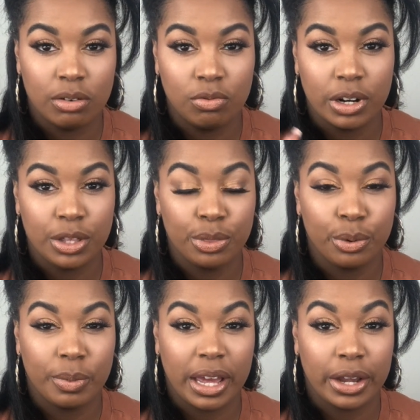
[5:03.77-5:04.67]
run it
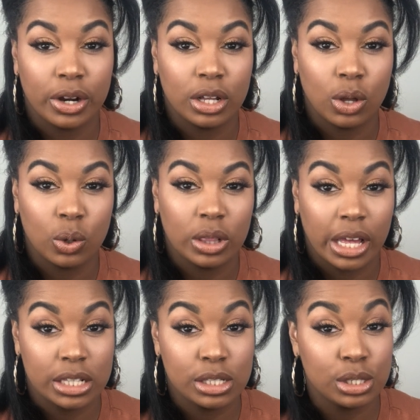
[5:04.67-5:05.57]
through my hair a whole
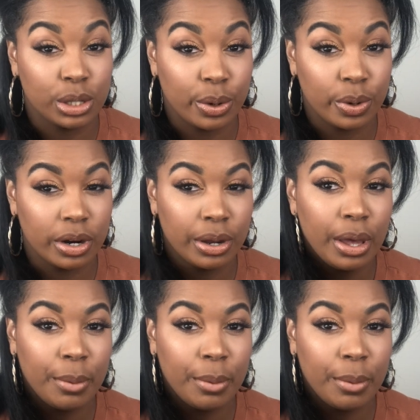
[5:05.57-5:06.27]
lot slower.